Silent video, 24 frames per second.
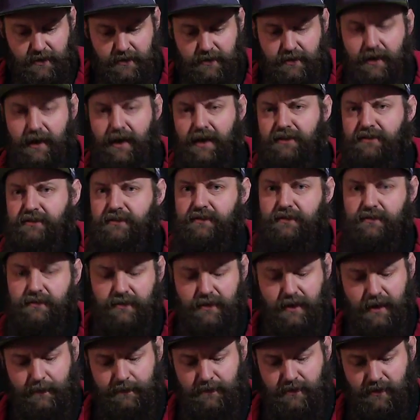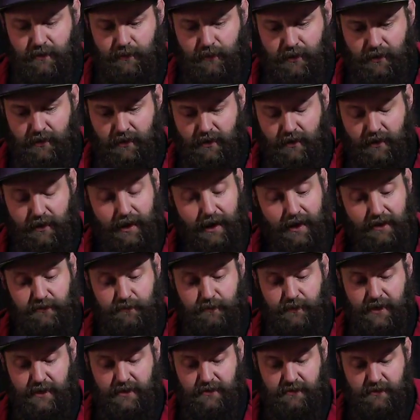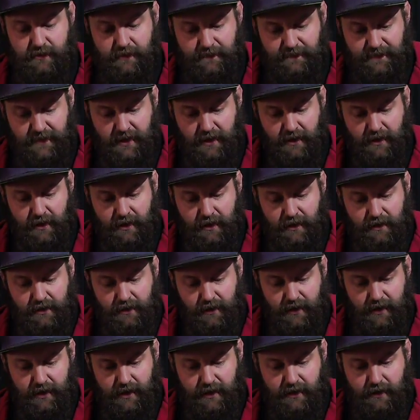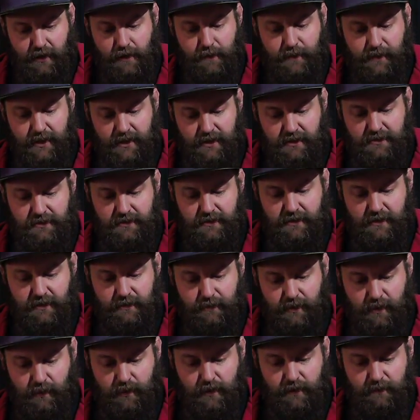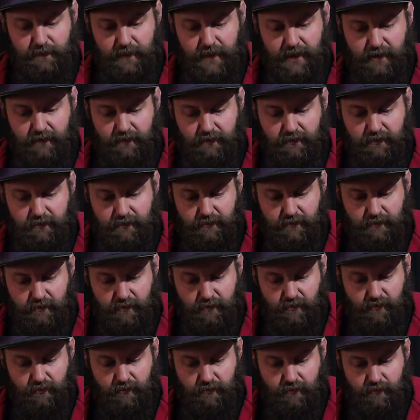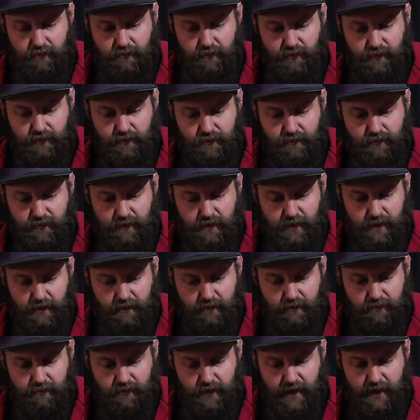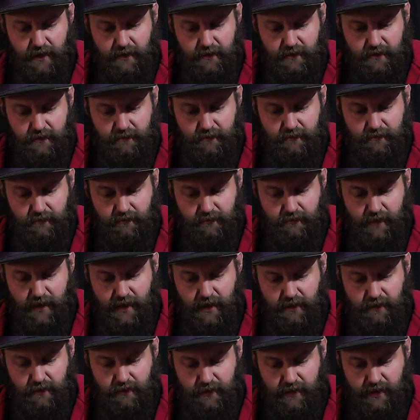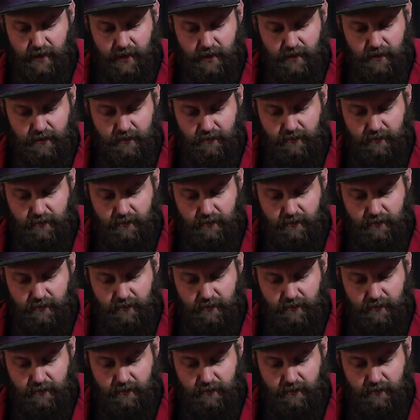Asks Captain America. Asks Beast. I don't know, Beast, but we'd better reconnoiter